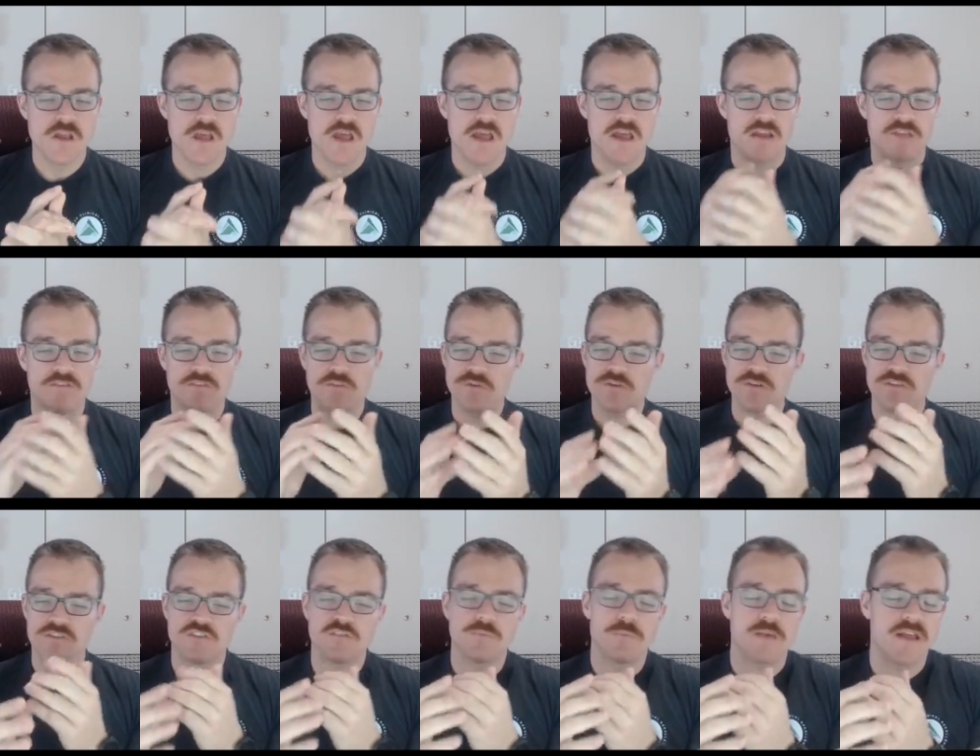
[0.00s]
And if you
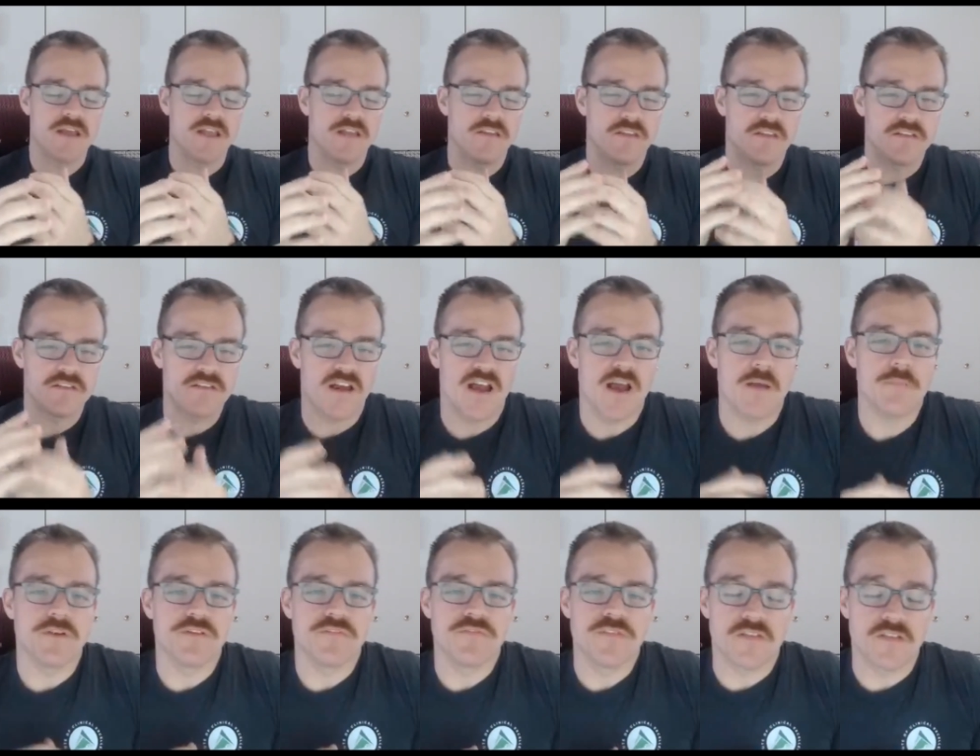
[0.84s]
can spend the
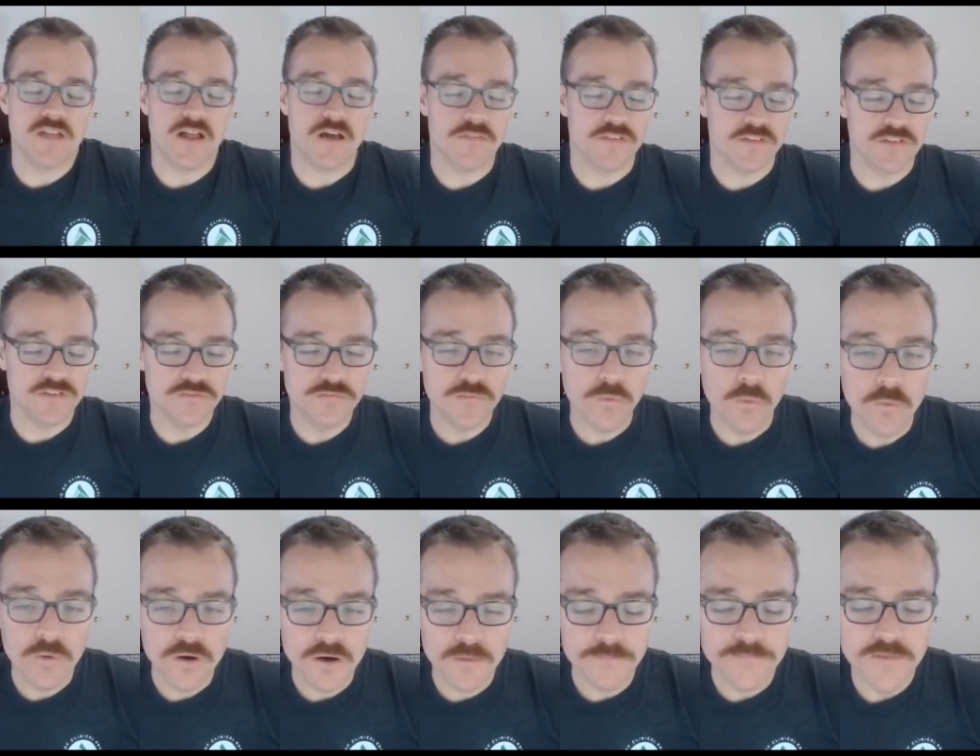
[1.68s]
time to fill out this
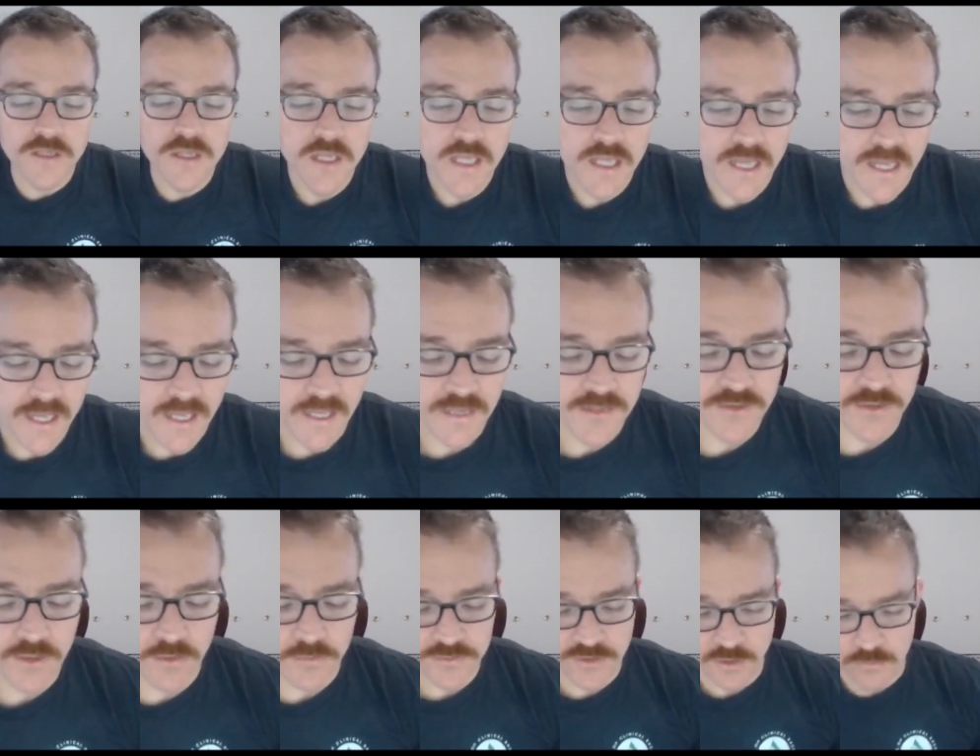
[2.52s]
form and,
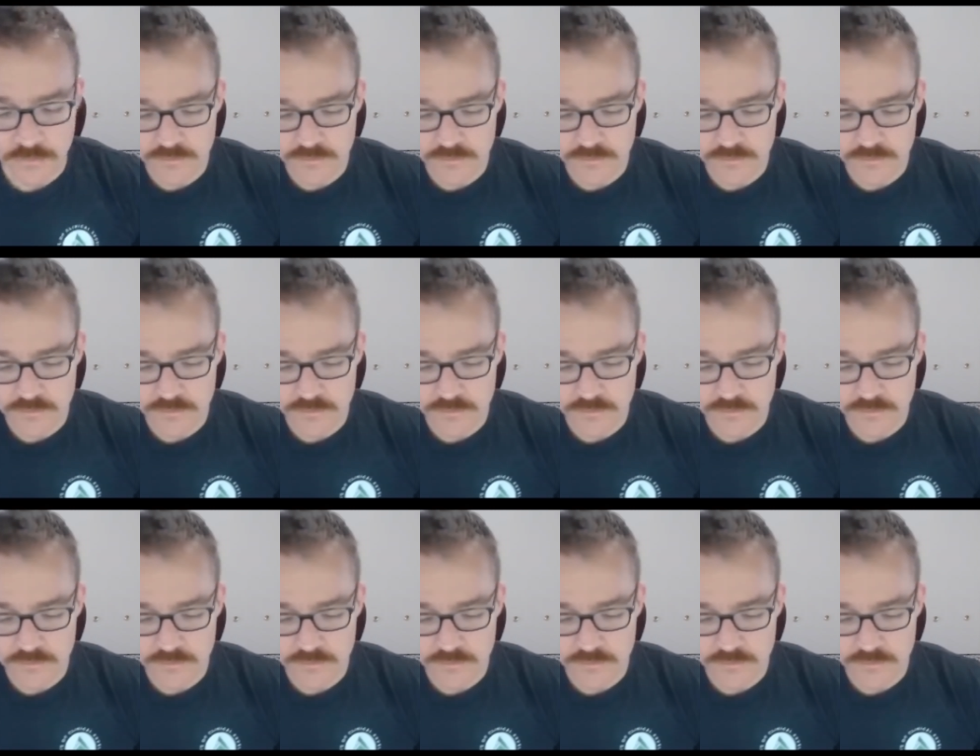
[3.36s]
you know, don't